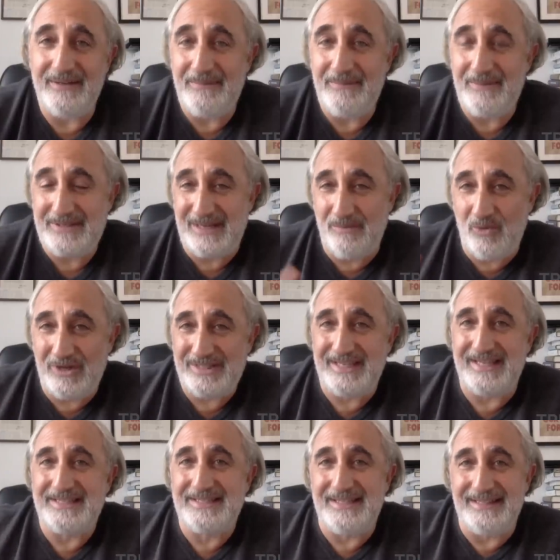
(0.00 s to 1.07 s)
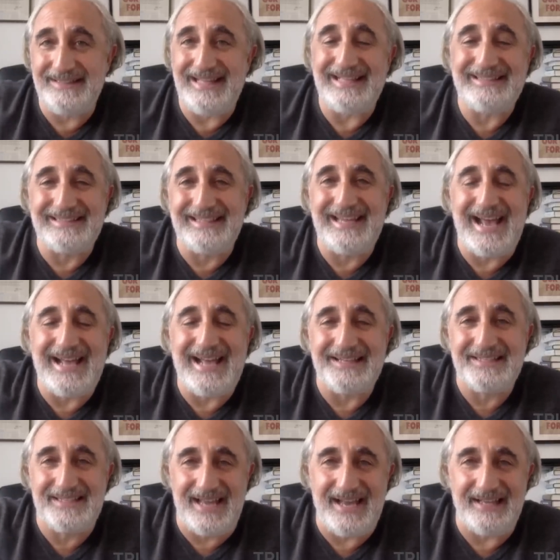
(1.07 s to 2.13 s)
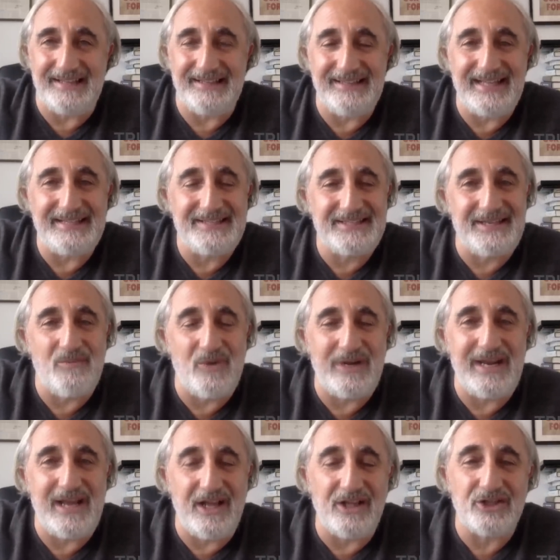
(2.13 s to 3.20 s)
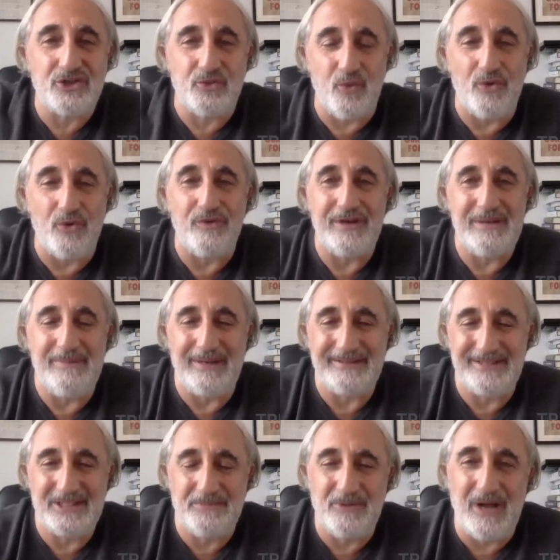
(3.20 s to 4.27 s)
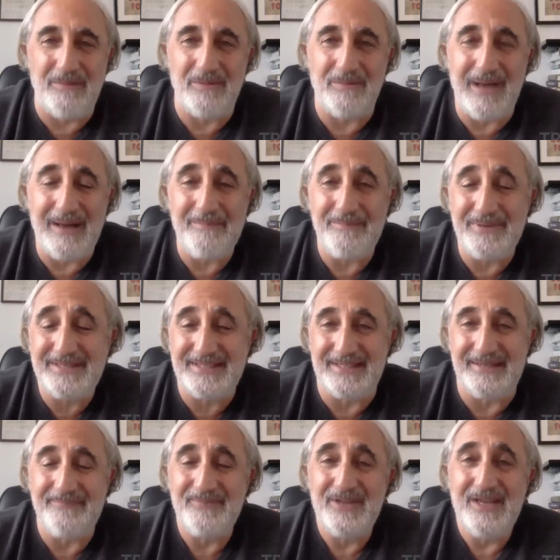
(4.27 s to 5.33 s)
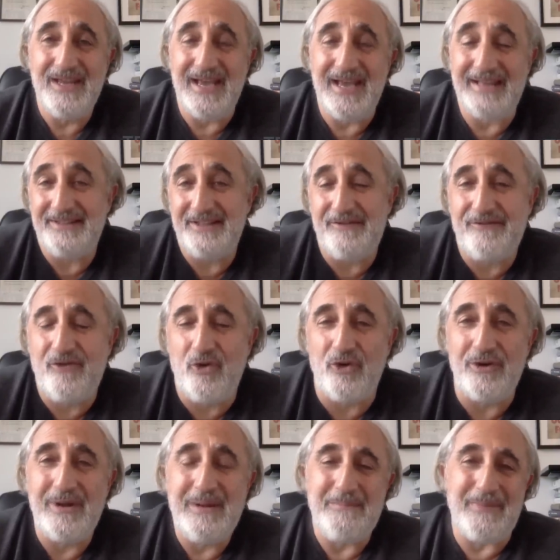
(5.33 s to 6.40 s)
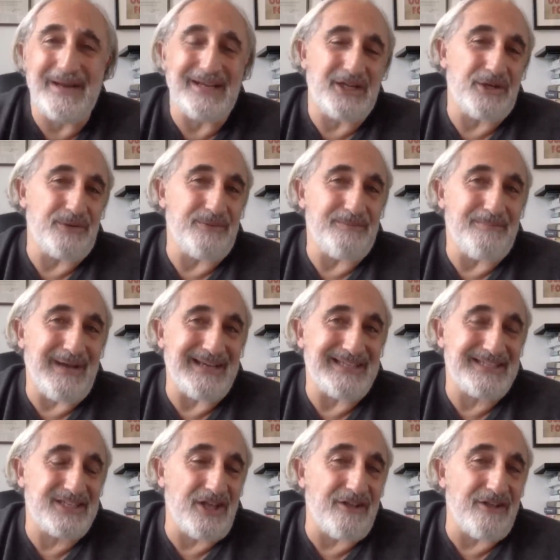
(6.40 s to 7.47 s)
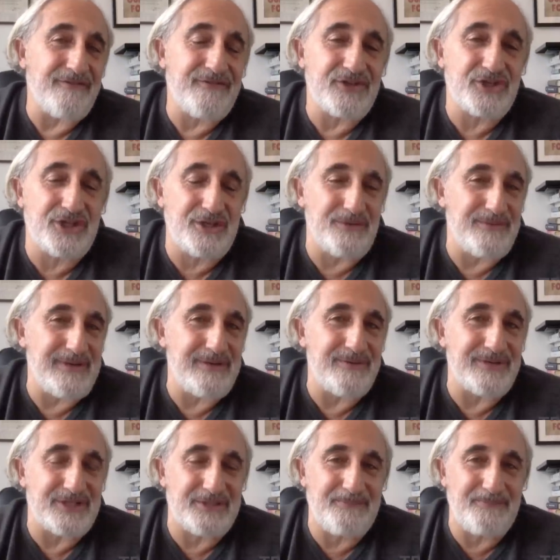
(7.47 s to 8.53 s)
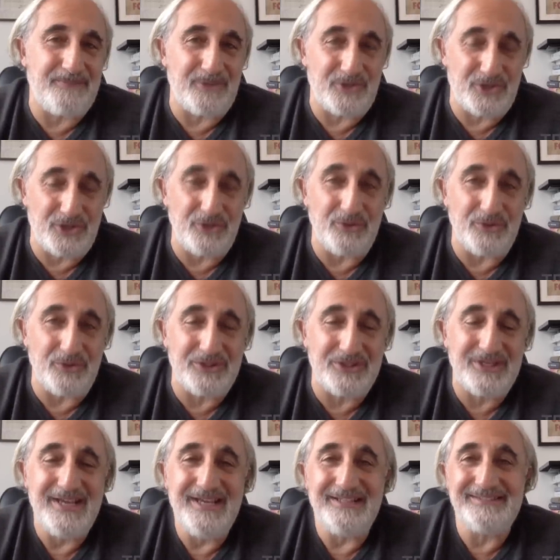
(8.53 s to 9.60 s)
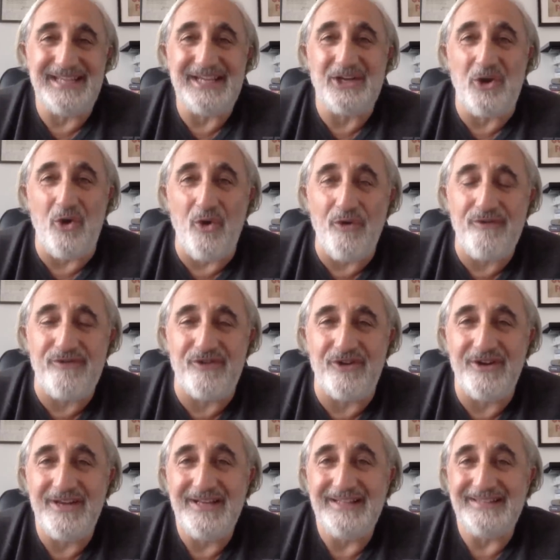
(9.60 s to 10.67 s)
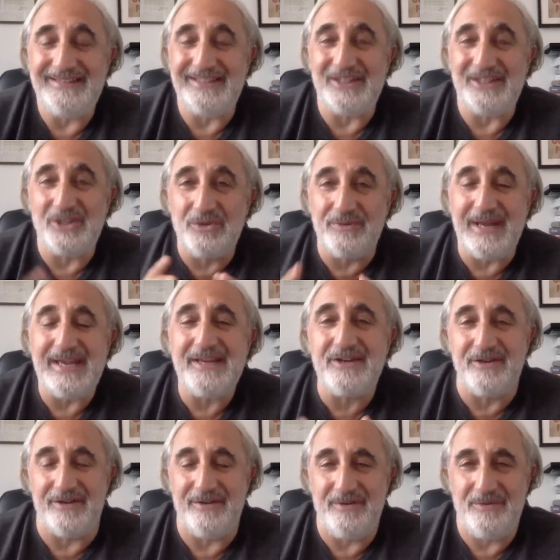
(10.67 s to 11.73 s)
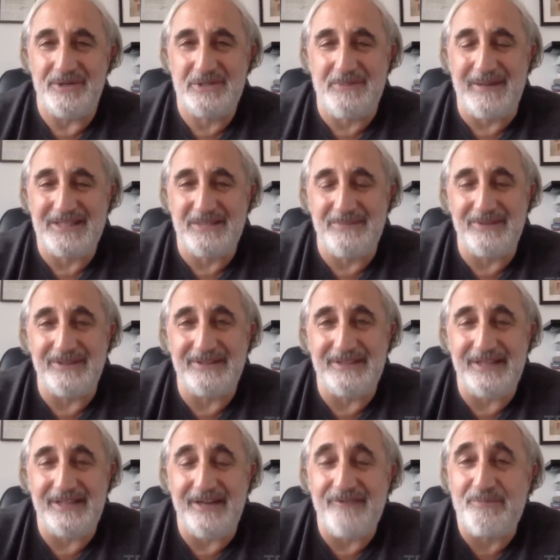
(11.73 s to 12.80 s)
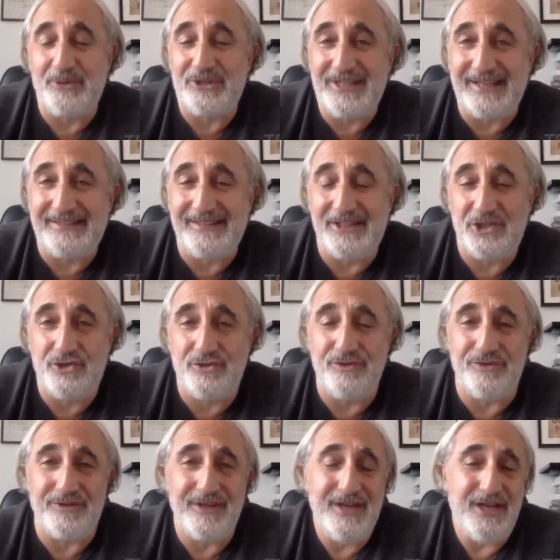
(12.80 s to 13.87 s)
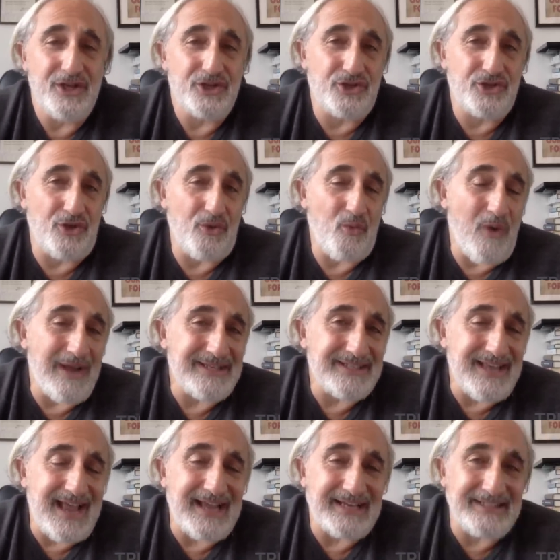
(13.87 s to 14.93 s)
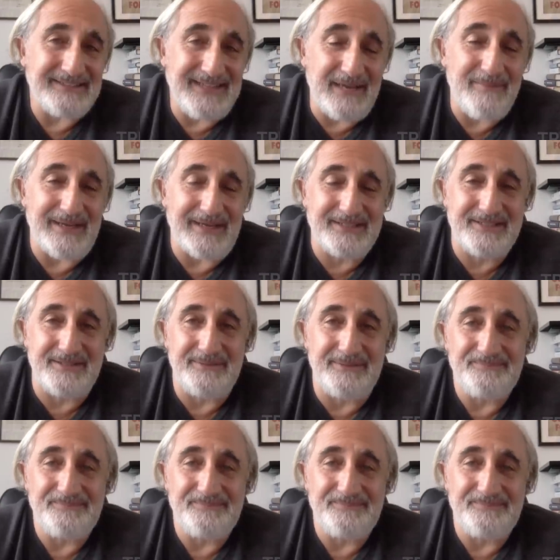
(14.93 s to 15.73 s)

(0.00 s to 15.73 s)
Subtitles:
Someone says, let Gad Saad, let someone else worry about this problem. I'm busy. And therefore, my selfish careerist pursuits take over the greater responsibility of protecting truth. So once academics